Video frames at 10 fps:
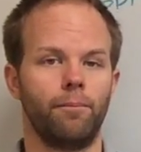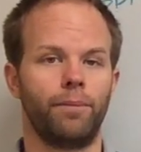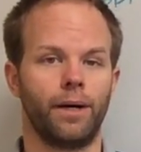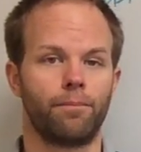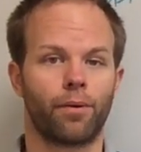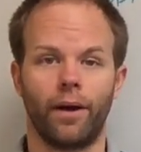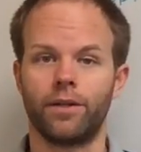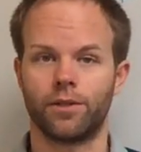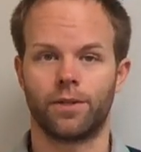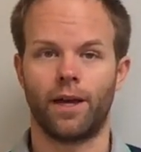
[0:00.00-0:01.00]
but
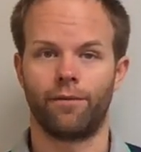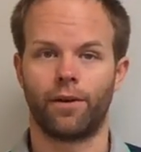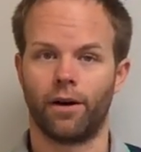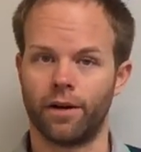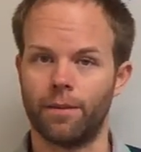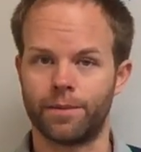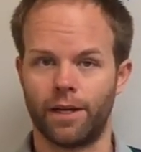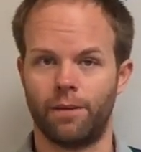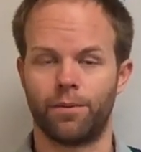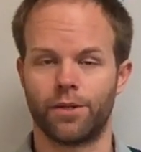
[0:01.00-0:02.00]
prices have gone up
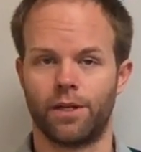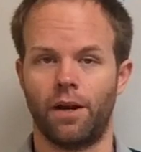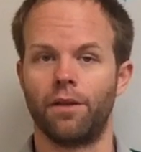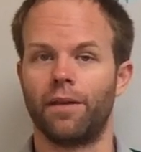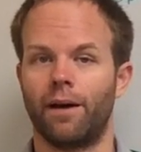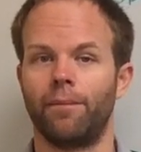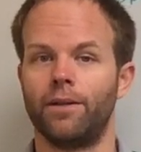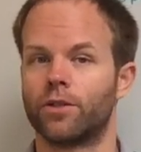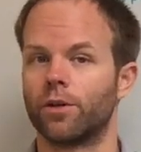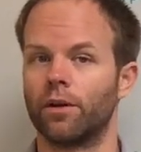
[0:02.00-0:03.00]
10%, that
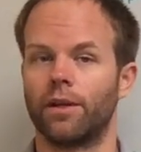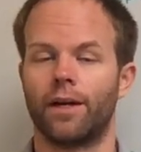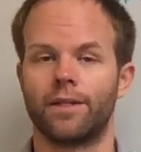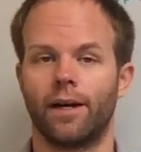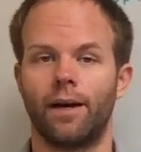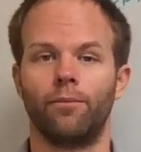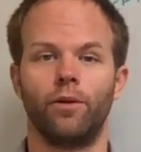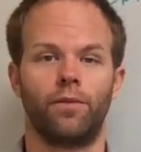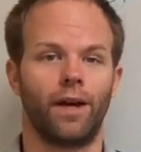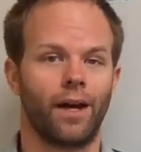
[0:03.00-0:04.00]
means during that time
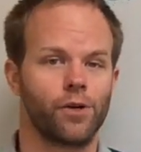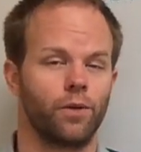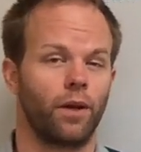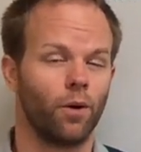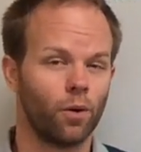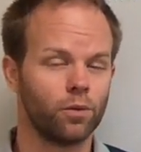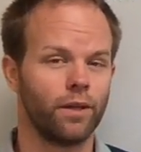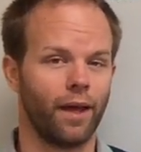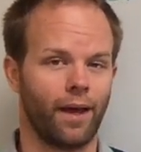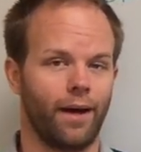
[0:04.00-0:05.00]
we've actually
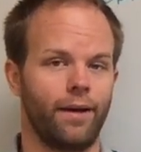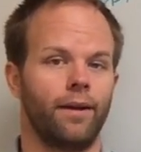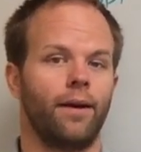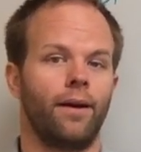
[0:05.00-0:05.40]
only had